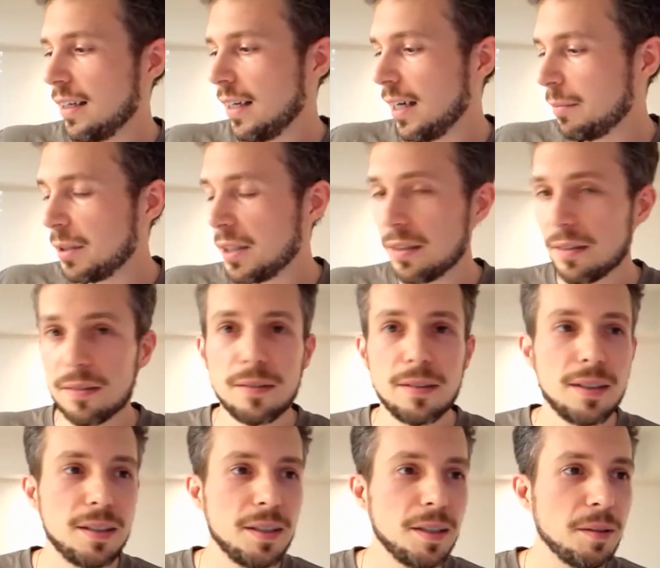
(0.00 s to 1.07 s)
I mean,
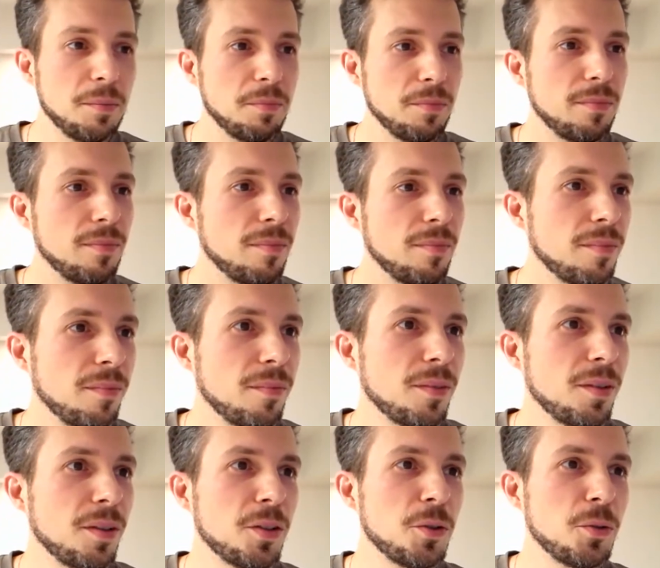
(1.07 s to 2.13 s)

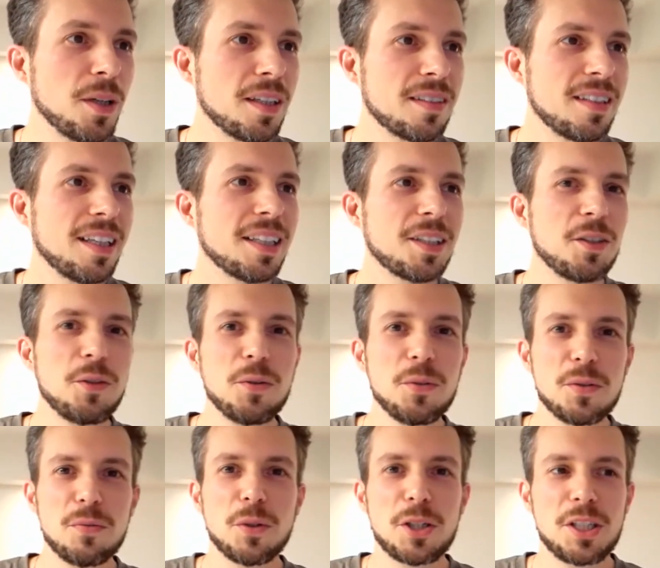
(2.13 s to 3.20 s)
you as like
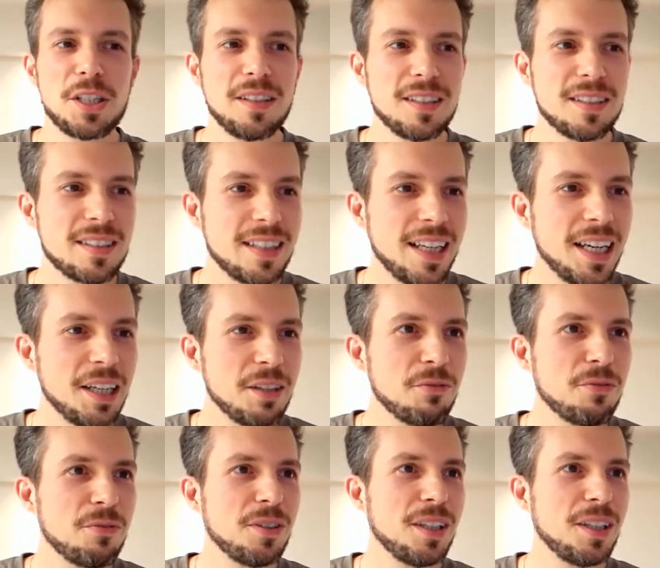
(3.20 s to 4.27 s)
who's watching this
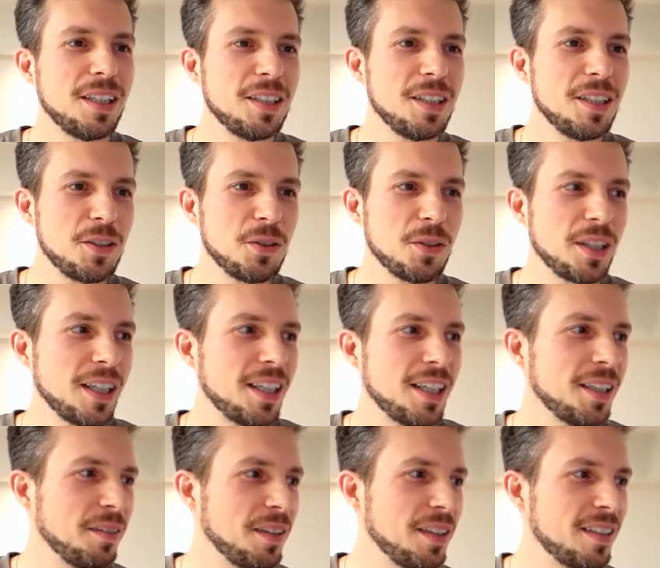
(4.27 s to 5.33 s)
live need to kind
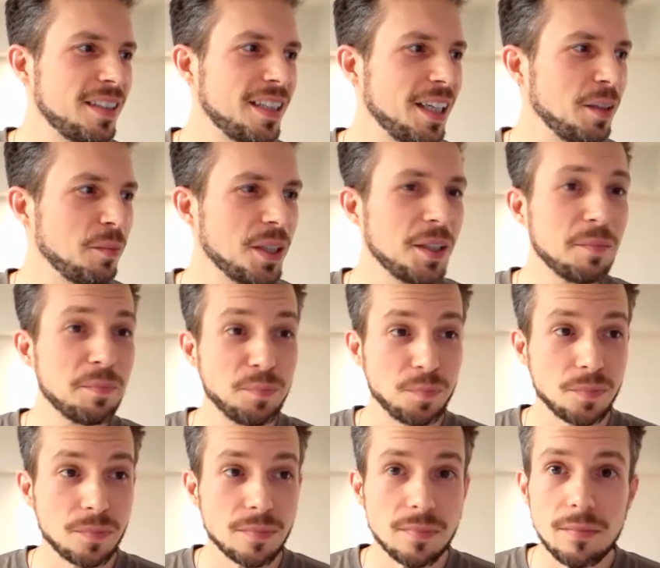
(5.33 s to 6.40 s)
of tell me,
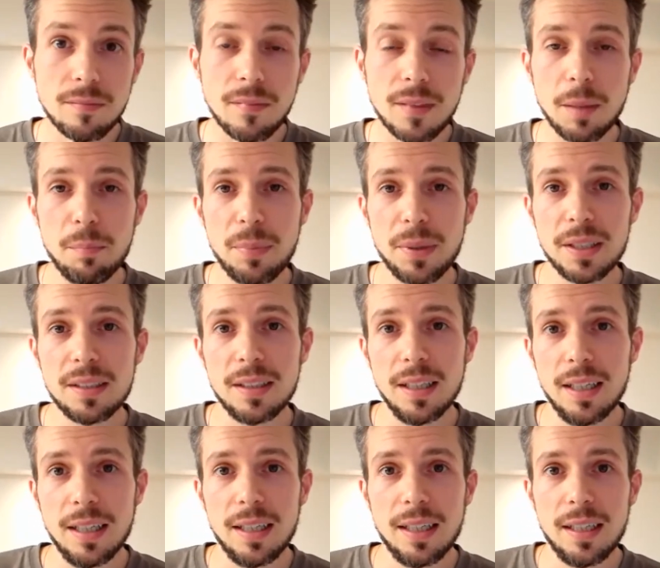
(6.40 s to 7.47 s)
but
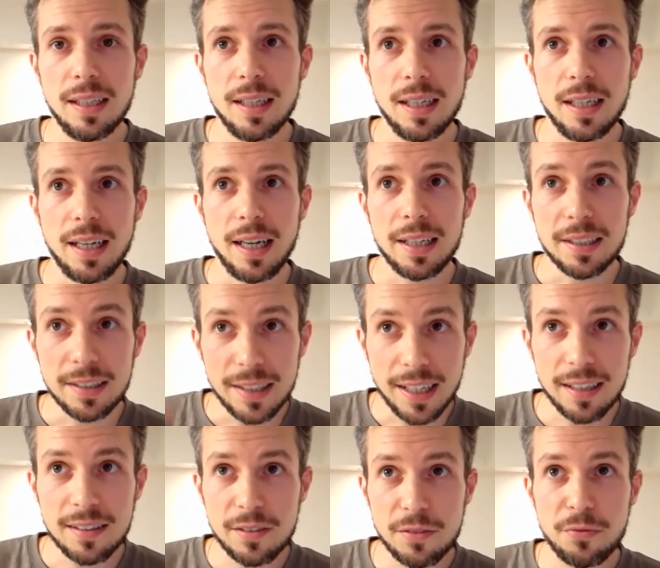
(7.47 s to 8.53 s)
I
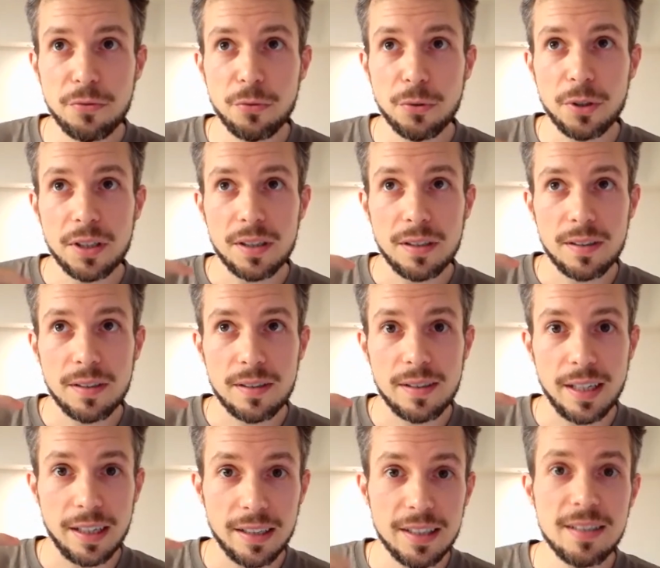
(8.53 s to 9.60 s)
guess for
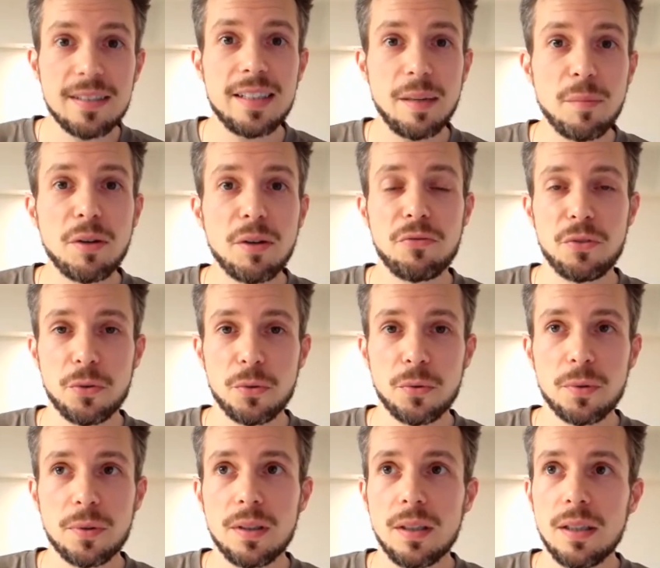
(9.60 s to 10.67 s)
at least some of you,